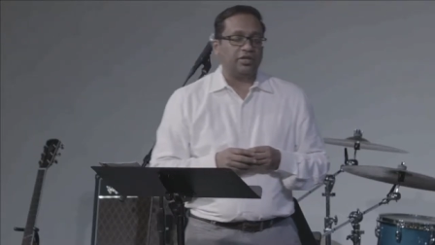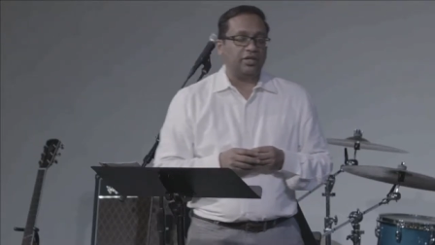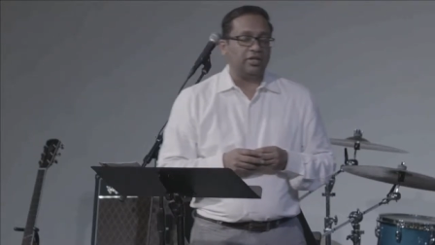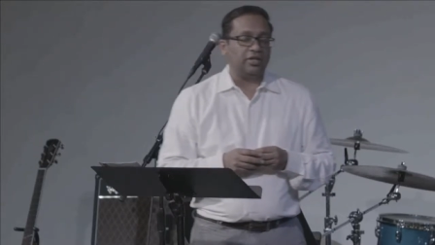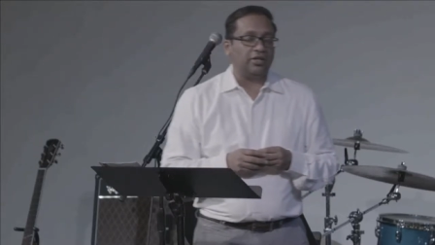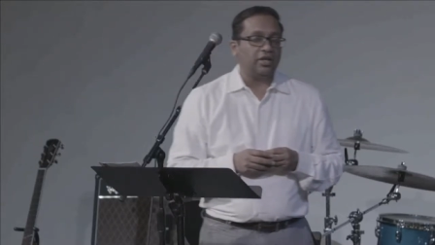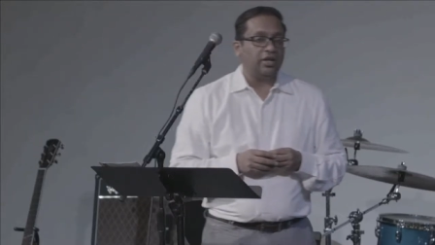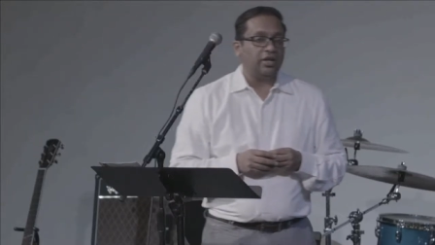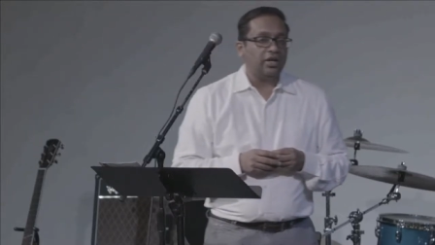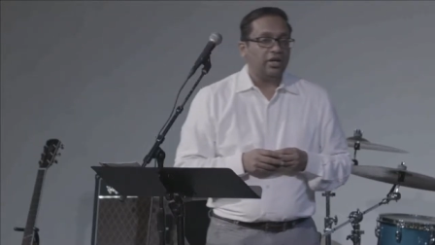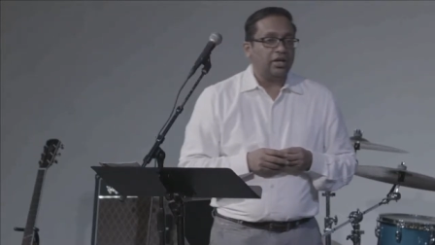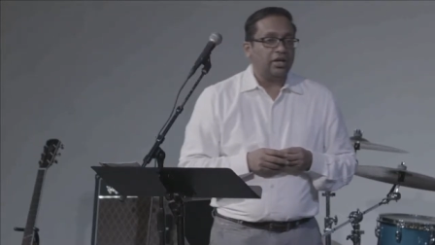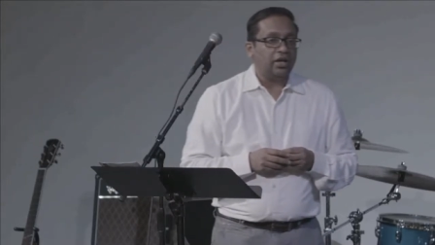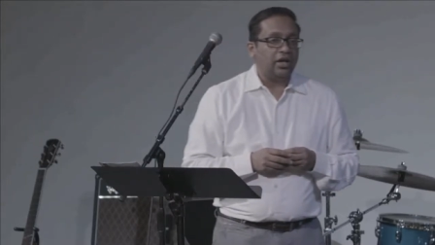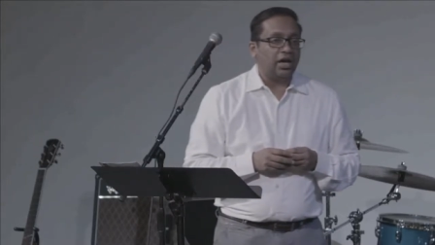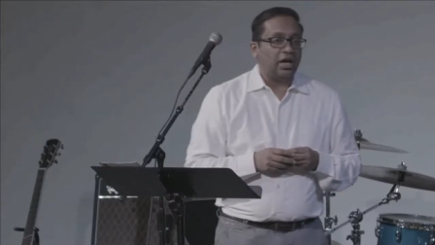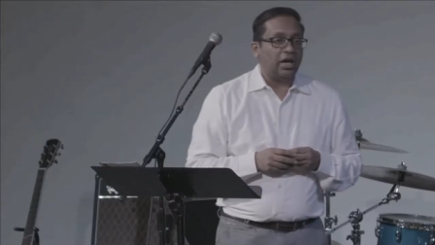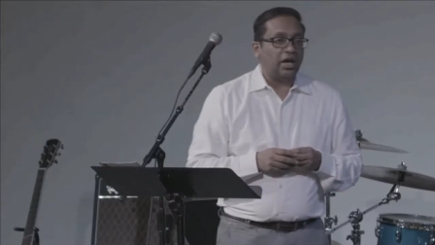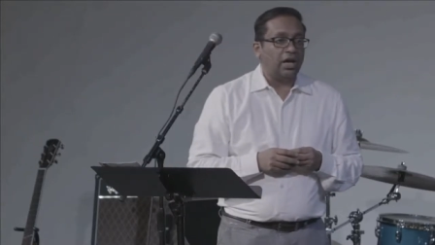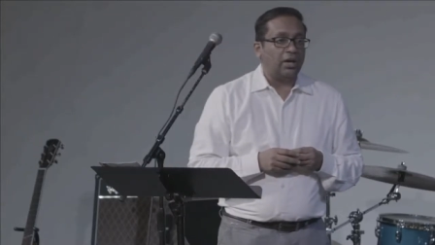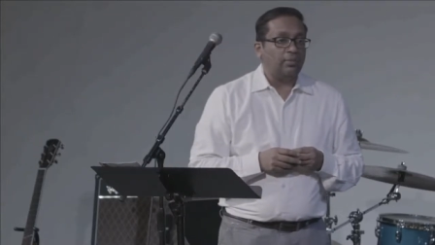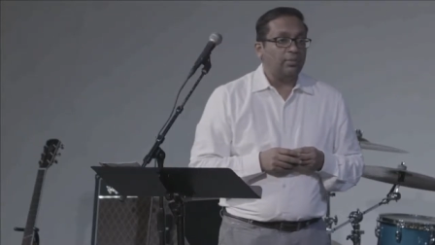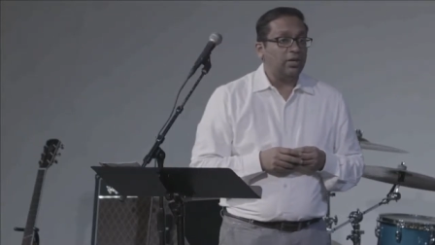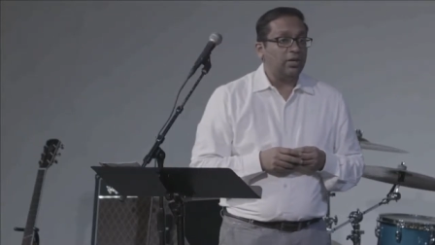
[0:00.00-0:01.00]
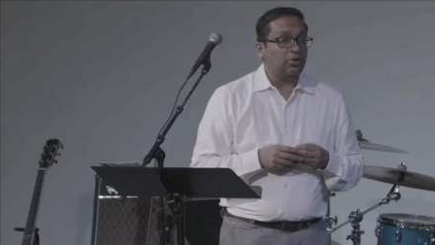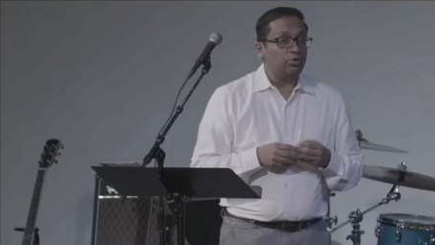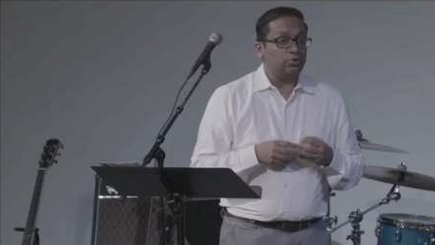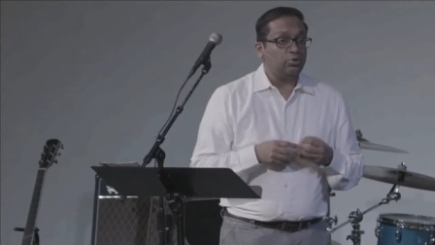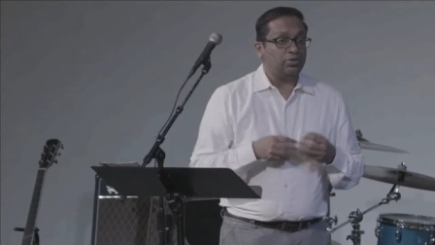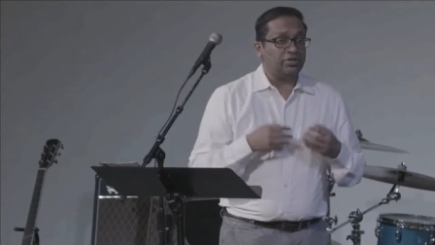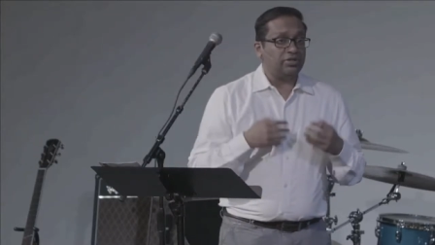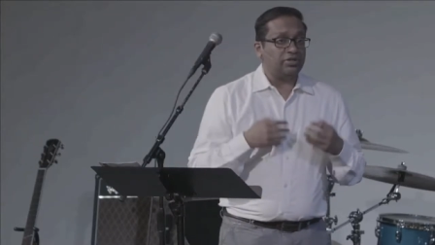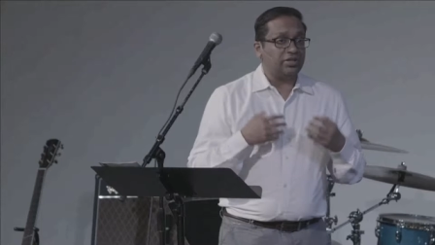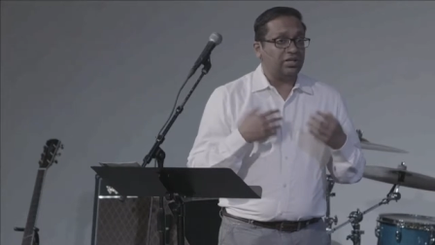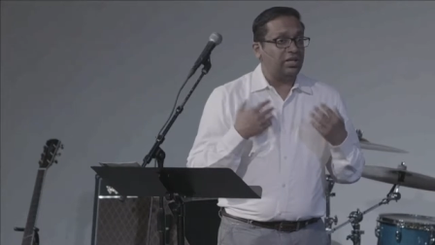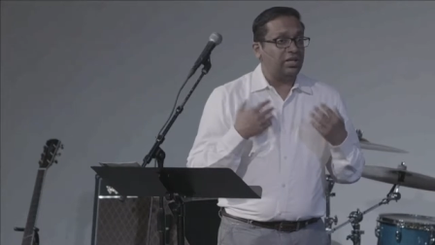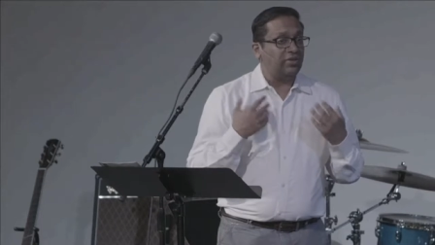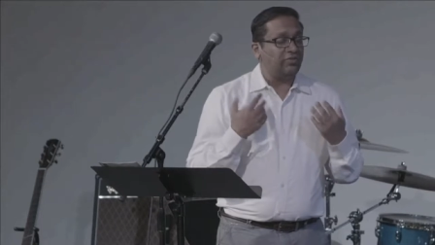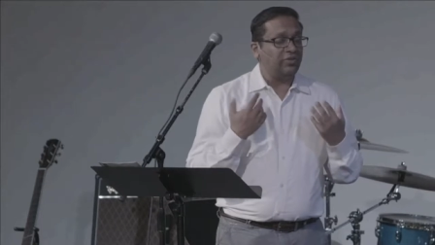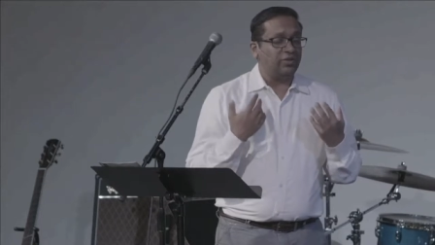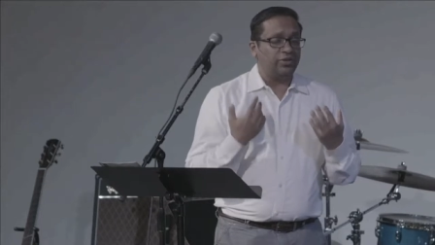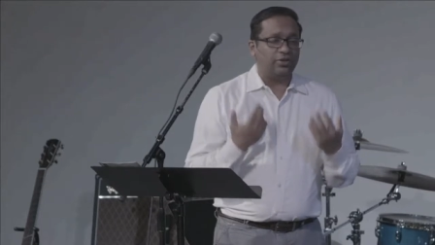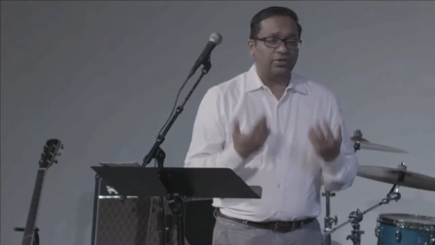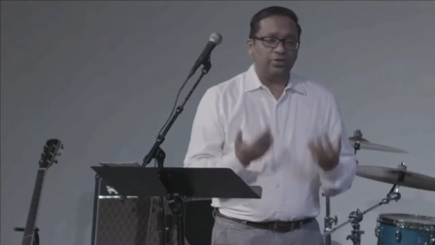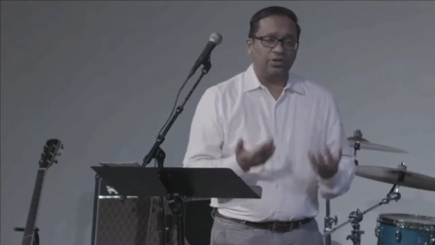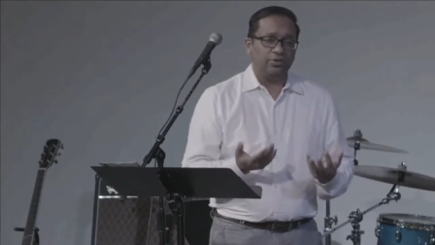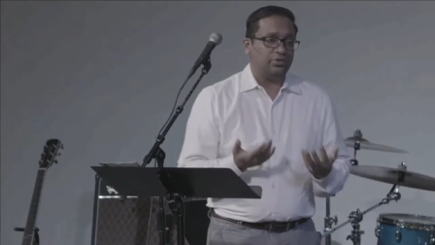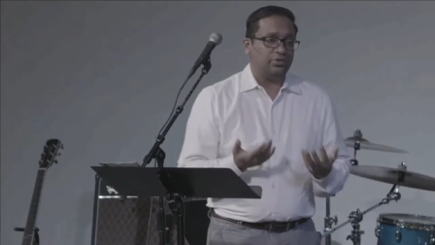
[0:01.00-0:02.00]
And um, he was, even
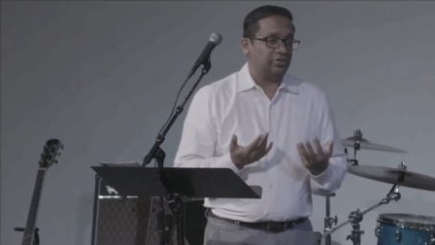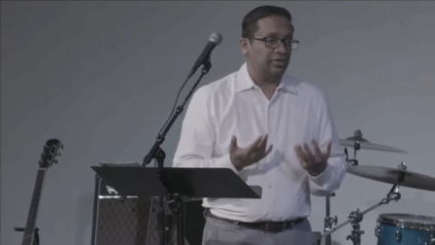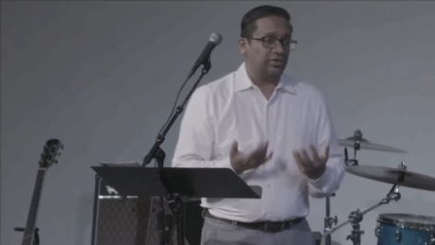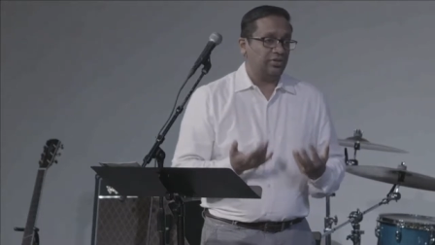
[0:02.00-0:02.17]
though he was